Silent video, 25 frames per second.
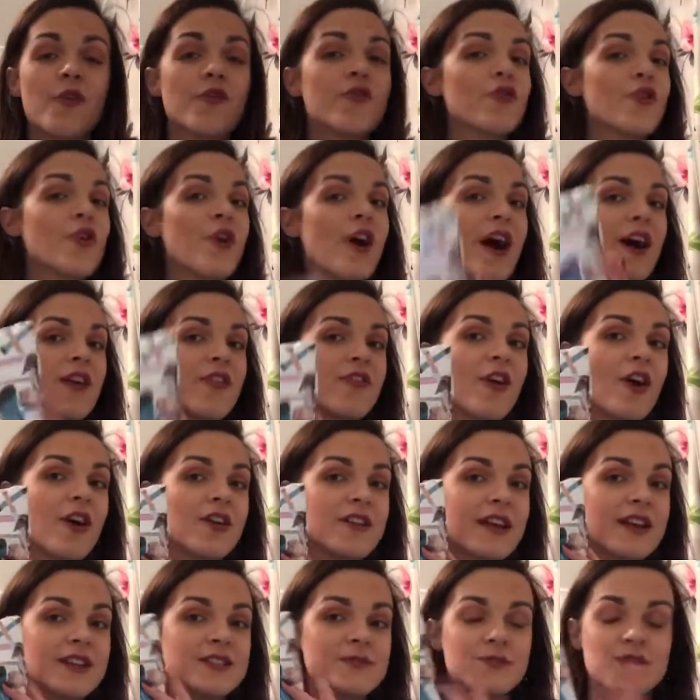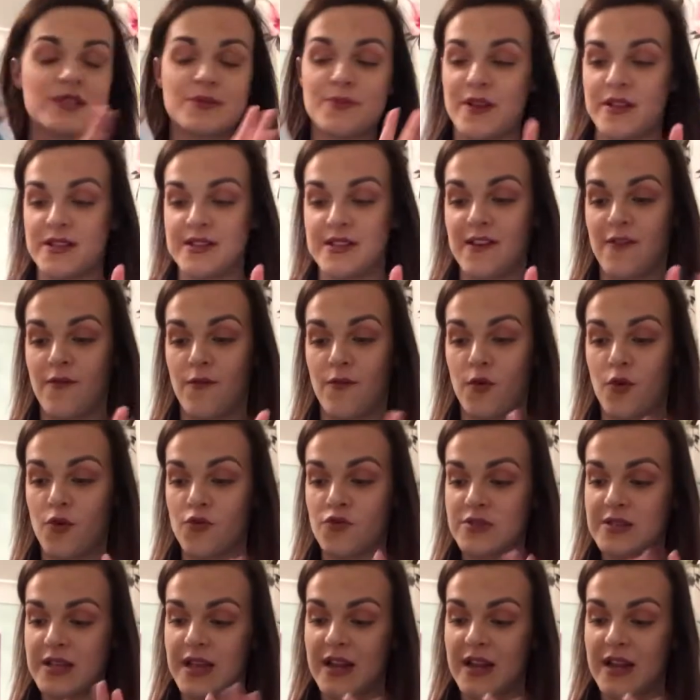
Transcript: so I thought I'd get some expensive ones